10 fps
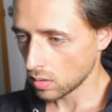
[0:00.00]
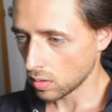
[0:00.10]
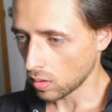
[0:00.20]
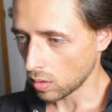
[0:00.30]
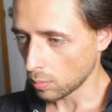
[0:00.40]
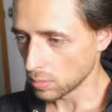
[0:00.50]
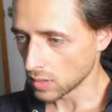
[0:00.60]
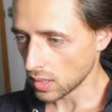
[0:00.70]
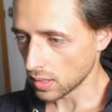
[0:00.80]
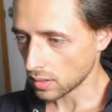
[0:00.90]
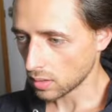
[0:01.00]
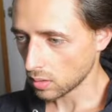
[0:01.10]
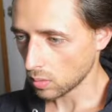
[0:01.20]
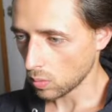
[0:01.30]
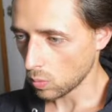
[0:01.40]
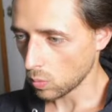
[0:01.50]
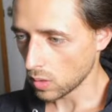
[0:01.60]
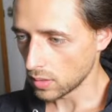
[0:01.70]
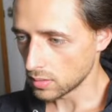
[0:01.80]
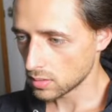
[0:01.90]
are black,
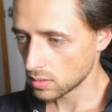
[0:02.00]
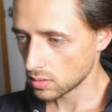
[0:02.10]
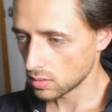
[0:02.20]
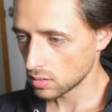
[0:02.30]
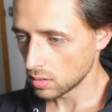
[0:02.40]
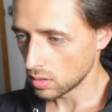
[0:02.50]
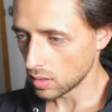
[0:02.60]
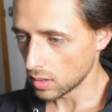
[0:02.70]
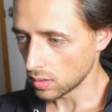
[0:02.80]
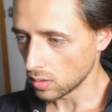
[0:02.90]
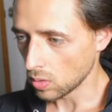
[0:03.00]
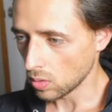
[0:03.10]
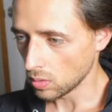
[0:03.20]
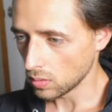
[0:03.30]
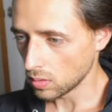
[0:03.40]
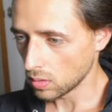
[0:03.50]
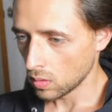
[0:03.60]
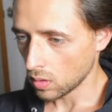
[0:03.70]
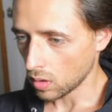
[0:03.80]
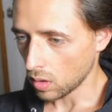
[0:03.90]
white, and gold.
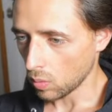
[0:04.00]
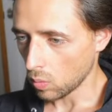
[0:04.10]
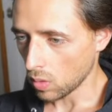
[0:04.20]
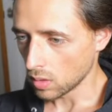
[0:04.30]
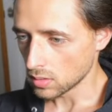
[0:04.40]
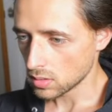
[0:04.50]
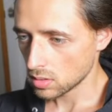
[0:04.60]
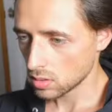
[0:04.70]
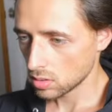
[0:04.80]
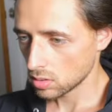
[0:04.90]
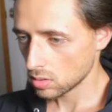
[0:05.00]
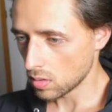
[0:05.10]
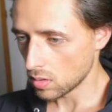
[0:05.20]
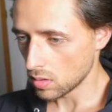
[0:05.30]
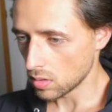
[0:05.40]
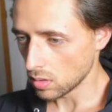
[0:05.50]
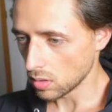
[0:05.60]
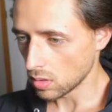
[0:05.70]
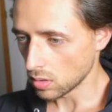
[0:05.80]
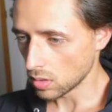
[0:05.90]
I want the
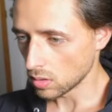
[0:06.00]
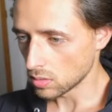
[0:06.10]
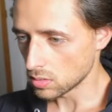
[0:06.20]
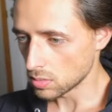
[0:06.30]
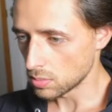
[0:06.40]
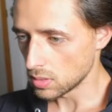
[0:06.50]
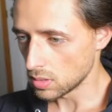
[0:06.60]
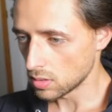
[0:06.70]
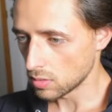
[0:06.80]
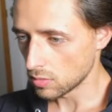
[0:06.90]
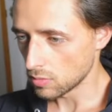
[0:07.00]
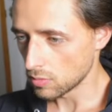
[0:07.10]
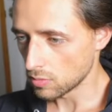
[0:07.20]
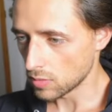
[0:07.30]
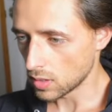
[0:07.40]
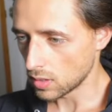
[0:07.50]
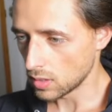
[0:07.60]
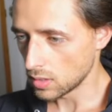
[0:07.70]
logo to be very